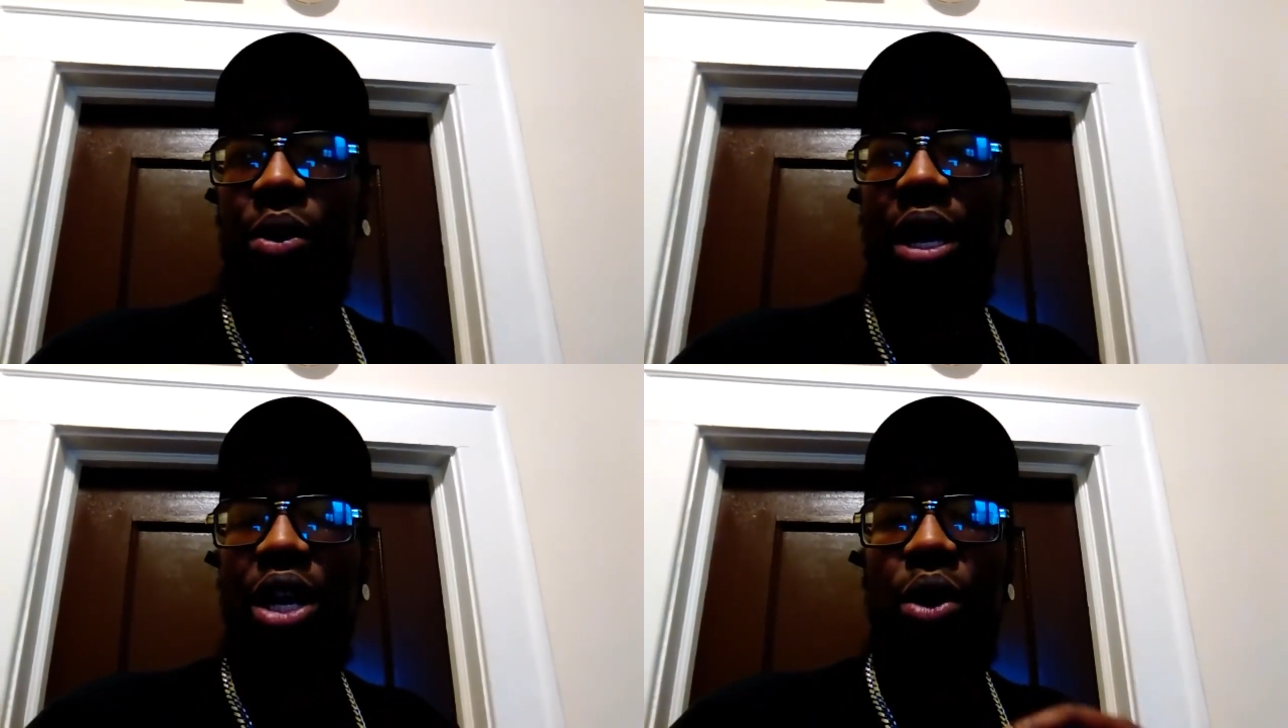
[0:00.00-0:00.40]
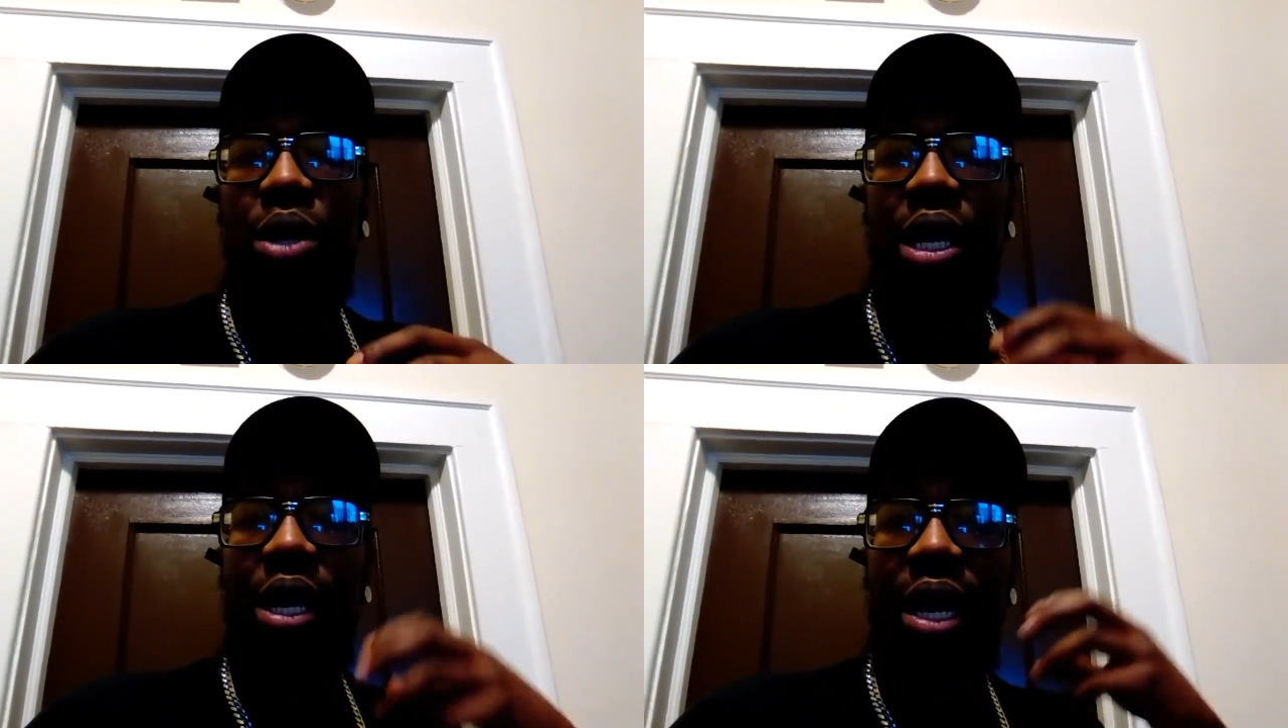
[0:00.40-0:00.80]
the, you know,
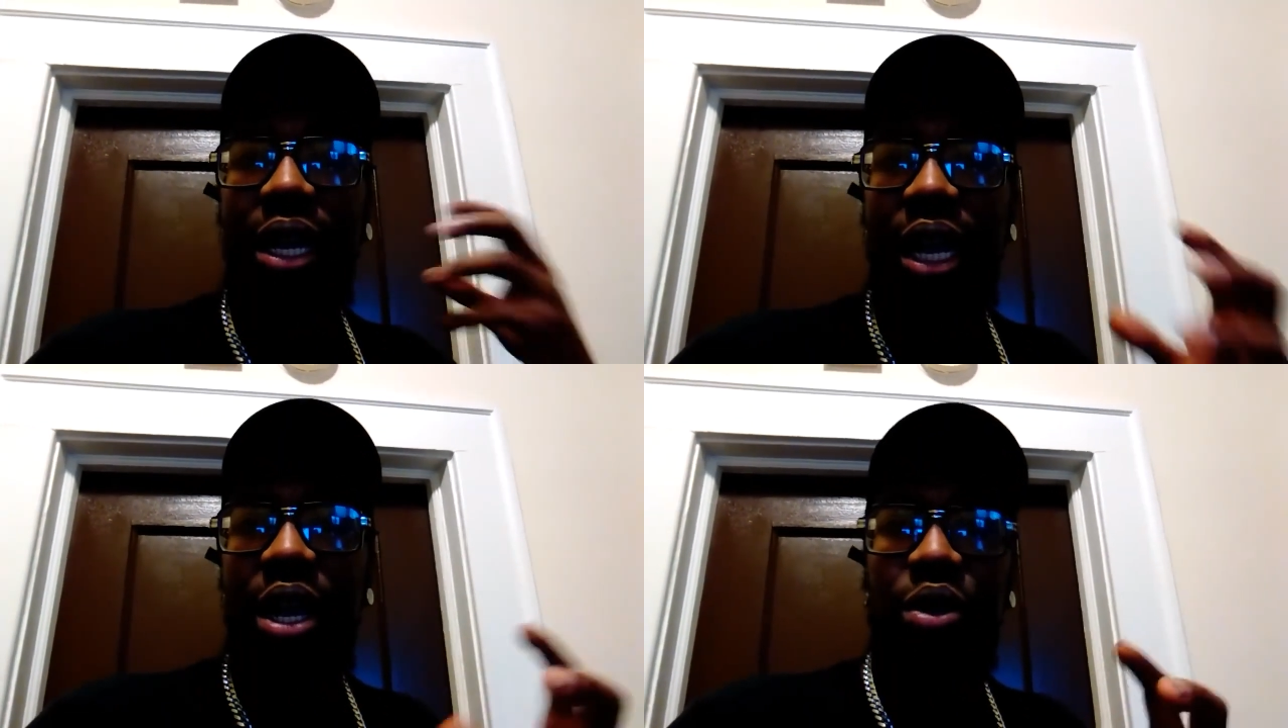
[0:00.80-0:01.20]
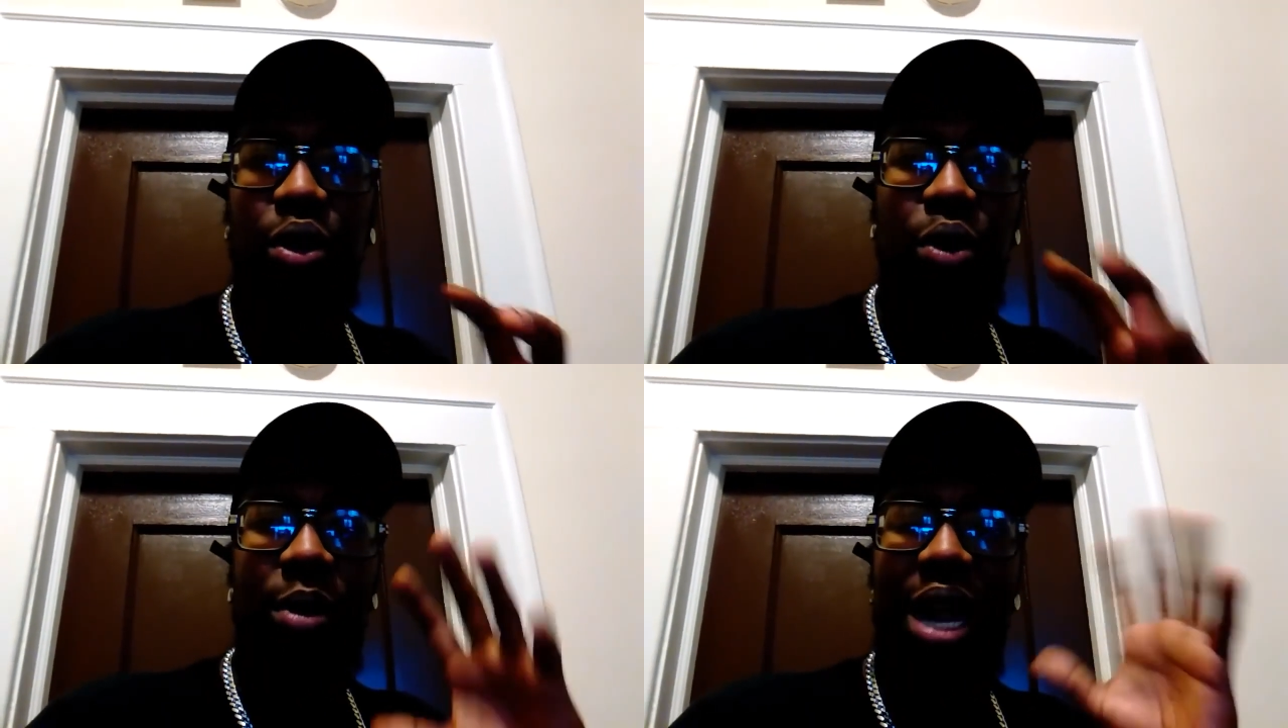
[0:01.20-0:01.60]
the Ilekes
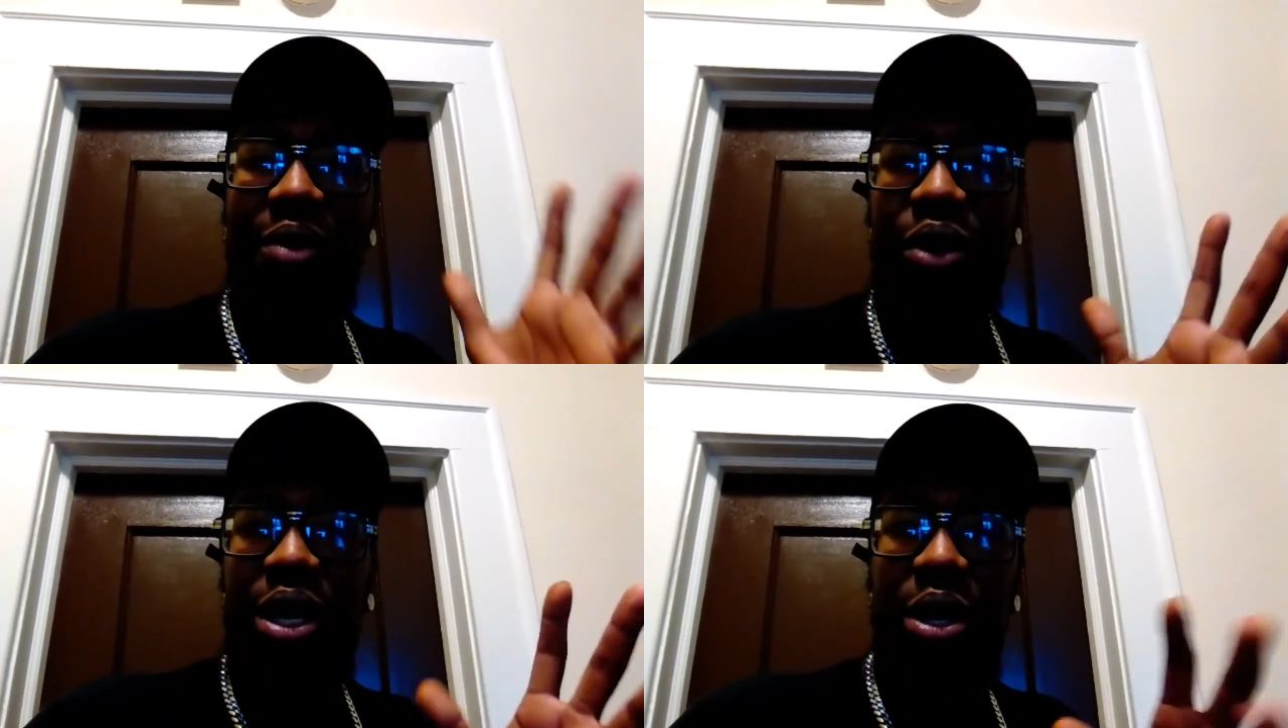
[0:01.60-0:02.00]
or whatever,